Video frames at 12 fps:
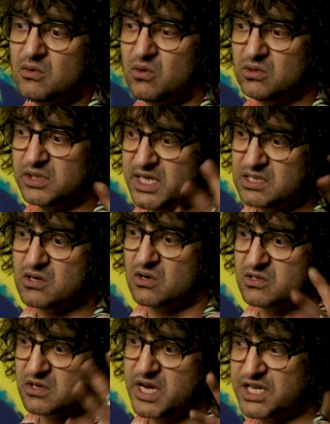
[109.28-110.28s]
All these
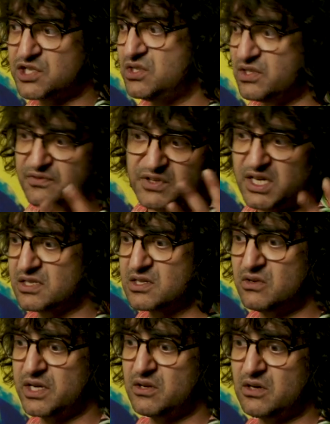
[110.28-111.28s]
contradictions of things
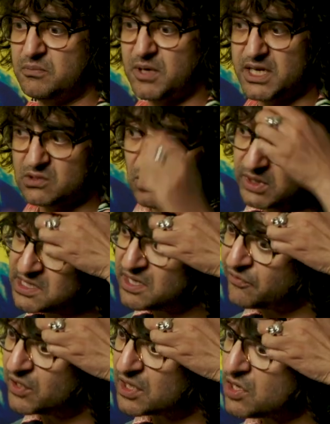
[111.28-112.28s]
going on in the place, all these
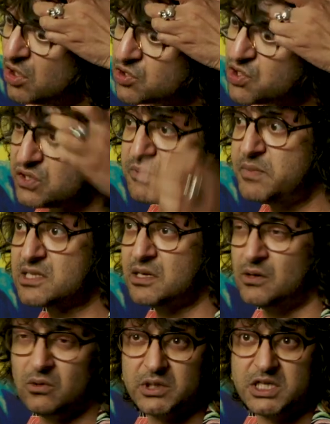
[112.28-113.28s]
different cultures
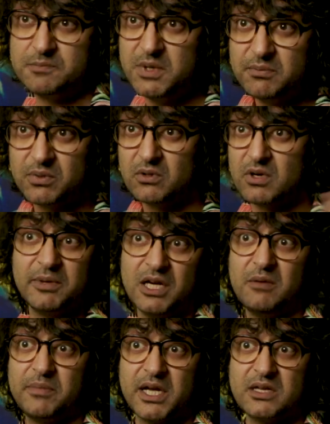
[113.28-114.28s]
mixing, all these people
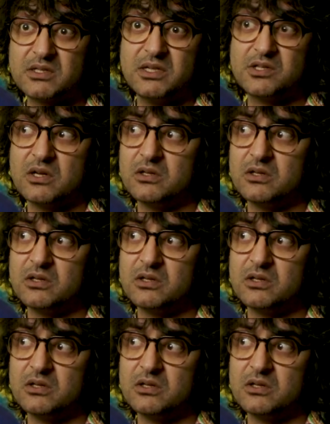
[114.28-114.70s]
rubbing up against each